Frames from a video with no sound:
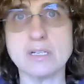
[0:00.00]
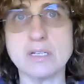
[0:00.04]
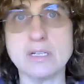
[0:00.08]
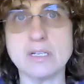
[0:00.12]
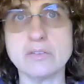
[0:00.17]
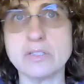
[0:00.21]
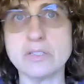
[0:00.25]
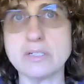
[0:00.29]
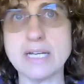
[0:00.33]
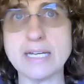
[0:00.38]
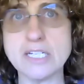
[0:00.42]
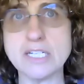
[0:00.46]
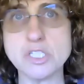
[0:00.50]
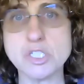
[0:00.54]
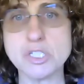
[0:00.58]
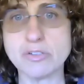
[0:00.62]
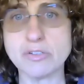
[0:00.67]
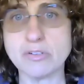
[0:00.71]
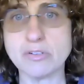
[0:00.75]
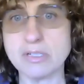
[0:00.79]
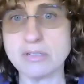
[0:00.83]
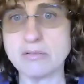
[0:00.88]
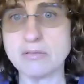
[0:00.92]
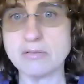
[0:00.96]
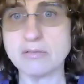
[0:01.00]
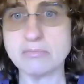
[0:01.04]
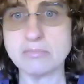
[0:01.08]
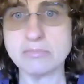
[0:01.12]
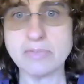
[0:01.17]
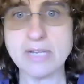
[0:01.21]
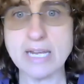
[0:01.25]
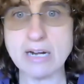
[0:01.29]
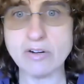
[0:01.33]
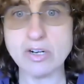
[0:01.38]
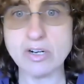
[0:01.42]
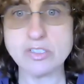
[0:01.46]
the nature and
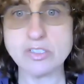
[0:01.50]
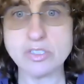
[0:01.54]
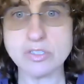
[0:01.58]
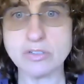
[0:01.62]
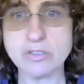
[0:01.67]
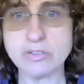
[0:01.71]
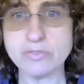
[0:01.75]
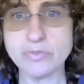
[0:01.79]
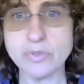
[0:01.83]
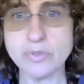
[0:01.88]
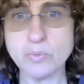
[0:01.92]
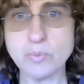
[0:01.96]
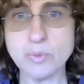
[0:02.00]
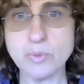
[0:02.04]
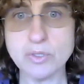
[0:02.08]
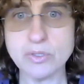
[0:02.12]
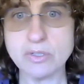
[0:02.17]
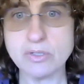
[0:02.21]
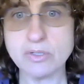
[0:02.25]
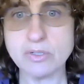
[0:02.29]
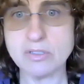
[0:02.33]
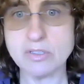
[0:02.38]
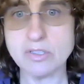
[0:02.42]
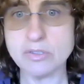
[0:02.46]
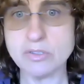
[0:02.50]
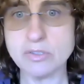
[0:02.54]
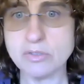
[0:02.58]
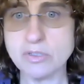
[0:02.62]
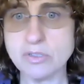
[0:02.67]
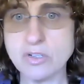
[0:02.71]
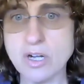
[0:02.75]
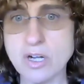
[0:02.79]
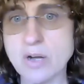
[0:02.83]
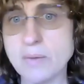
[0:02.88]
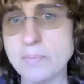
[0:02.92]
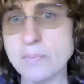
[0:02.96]
character of the work you
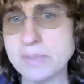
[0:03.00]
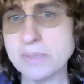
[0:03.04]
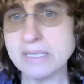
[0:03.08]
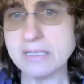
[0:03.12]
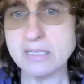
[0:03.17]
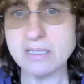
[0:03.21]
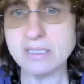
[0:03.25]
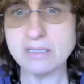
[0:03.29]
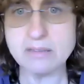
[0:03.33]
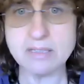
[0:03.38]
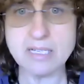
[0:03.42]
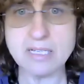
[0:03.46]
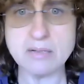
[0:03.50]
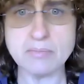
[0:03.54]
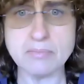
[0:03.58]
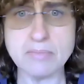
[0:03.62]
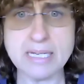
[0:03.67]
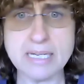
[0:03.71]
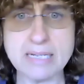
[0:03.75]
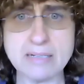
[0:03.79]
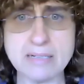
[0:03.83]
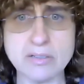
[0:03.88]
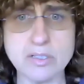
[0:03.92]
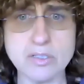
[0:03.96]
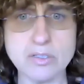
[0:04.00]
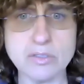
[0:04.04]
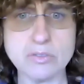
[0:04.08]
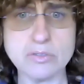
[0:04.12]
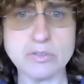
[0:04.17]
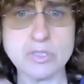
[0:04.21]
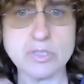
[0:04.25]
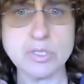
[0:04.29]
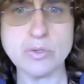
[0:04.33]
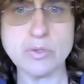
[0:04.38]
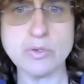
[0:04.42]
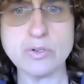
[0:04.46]
copied, the amount you
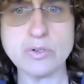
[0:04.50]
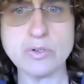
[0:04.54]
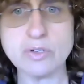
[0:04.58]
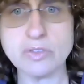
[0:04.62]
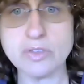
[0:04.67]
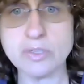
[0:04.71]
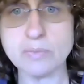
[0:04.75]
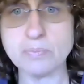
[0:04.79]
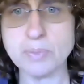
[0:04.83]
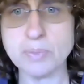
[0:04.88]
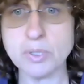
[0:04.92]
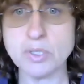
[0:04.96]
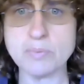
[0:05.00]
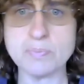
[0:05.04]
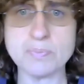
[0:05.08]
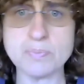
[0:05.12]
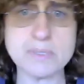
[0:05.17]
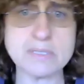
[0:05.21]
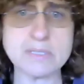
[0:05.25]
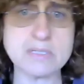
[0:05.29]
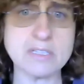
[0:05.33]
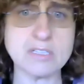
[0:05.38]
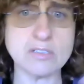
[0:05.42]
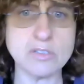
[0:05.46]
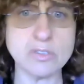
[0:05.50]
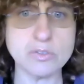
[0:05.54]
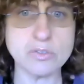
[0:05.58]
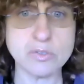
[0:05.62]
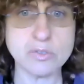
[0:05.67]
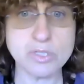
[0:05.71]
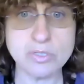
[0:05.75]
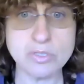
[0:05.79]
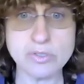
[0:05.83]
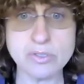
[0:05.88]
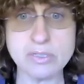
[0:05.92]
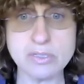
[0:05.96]
took, the purpose that you
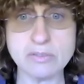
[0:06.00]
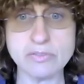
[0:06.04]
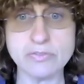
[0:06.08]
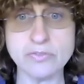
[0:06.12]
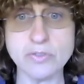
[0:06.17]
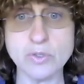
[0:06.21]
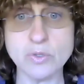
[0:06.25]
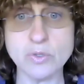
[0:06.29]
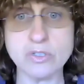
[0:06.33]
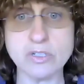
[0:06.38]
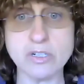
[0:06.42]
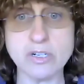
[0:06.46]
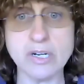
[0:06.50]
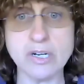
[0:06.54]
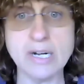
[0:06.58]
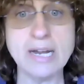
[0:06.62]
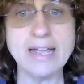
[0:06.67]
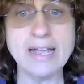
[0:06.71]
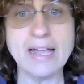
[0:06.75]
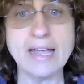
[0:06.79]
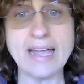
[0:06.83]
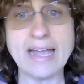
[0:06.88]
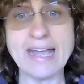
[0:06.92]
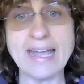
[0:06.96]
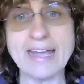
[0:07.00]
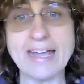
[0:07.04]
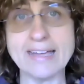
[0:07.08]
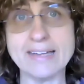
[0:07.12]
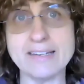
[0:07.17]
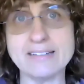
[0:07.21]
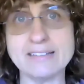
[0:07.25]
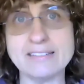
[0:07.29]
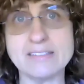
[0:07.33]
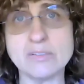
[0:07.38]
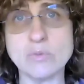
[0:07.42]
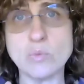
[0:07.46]
took it for,
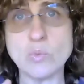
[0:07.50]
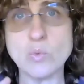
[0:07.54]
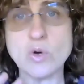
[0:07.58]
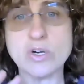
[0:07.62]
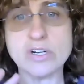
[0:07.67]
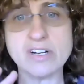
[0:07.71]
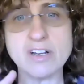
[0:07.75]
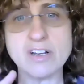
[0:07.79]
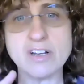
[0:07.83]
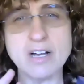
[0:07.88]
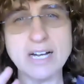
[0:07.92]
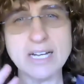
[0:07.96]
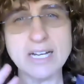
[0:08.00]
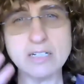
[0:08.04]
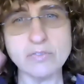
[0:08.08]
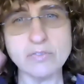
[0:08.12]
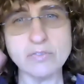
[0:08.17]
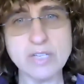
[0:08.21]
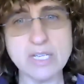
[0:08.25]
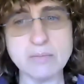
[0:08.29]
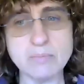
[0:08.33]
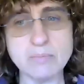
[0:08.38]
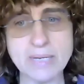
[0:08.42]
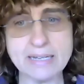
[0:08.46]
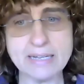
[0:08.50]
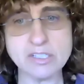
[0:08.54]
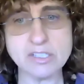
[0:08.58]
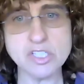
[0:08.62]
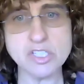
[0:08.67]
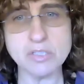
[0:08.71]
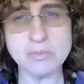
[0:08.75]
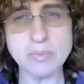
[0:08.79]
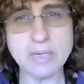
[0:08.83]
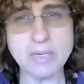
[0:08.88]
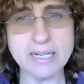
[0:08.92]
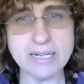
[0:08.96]
and what kind of impact
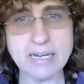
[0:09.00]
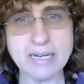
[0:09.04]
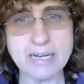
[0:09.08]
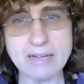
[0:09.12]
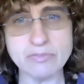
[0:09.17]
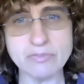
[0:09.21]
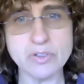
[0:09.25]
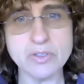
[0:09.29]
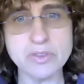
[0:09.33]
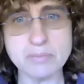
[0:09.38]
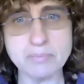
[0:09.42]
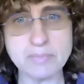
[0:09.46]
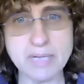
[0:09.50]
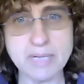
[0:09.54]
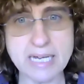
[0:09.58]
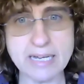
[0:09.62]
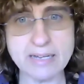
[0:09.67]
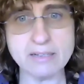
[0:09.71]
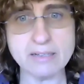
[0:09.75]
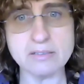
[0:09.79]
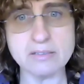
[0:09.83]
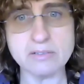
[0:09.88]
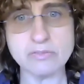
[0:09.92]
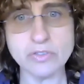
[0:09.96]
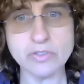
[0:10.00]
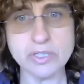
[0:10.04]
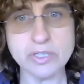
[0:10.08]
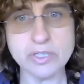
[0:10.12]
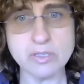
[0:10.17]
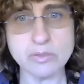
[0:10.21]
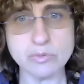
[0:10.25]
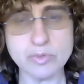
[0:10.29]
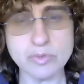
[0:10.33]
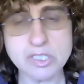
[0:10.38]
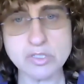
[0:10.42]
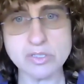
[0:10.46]
you might have on the market for the
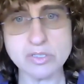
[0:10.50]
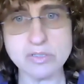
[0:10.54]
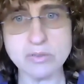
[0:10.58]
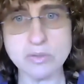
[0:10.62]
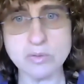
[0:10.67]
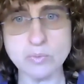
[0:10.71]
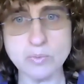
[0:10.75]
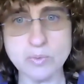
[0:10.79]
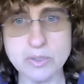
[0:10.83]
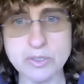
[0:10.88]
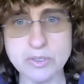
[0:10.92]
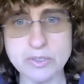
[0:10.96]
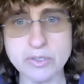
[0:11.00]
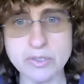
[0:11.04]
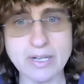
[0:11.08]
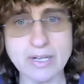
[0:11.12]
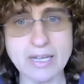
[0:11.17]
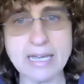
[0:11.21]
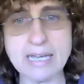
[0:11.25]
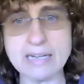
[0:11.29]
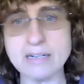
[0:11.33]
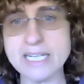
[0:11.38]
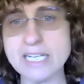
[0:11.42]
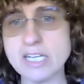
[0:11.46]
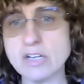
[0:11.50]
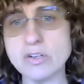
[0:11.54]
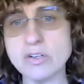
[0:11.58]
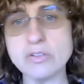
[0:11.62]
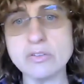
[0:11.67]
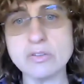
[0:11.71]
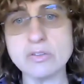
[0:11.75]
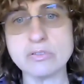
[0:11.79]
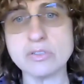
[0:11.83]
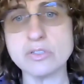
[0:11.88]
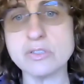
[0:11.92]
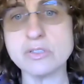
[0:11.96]
original work. And I go
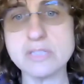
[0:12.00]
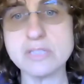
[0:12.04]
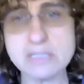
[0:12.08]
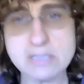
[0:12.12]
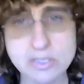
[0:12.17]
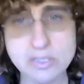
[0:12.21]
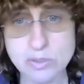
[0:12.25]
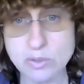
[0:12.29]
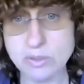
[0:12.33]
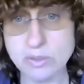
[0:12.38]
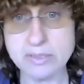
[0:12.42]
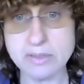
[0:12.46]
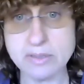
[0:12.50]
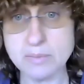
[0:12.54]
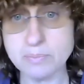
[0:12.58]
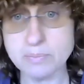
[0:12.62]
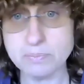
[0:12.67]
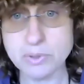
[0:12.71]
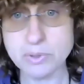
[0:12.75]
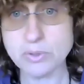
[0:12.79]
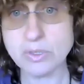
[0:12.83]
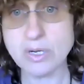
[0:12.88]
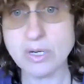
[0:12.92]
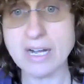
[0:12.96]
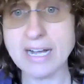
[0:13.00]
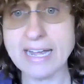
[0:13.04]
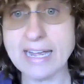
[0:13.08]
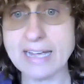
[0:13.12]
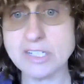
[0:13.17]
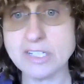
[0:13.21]
through this all in the book. I